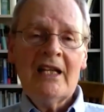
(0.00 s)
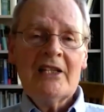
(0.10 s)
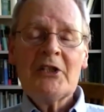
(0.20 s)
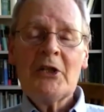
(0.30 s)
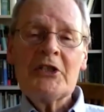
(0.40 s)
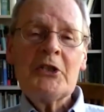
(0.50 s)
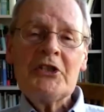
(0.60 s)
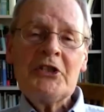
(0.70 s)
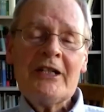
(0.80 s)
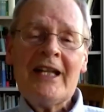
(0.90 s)
So it could
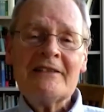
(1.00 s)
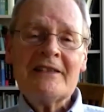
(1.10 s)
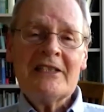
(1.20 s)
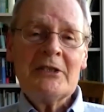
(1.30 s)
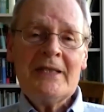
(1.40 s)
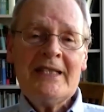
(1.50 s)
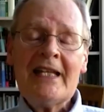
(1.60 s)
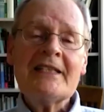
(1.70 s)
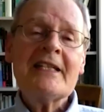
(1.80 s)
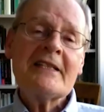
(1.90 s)
turn out that doing
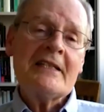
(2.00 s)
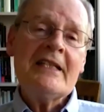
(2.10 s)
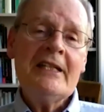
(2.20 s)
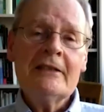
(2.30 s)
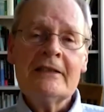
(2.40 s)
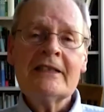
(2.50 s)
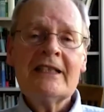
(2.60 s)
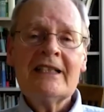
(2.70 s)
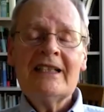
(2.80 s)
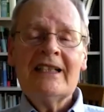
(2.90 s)
that doesn't yield
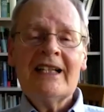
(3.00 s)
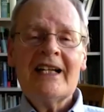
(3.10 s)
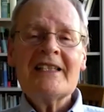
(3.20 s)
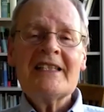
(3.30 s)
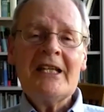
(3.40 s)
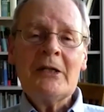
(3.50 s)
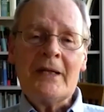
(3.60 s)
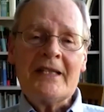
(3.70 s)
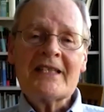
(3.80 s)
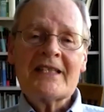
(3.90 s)
a
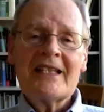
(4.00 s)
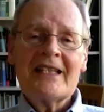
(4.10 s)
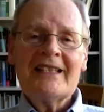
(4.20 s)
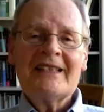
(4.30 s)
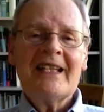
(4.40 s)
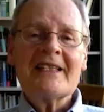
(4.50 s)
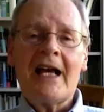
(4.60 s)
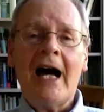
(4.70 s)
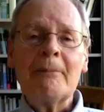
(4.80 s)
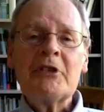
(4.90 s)
sequence that's
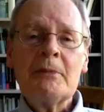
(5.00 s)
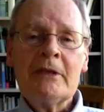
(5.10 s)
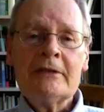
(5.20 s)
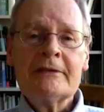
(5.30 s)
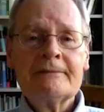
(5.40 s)
optimal,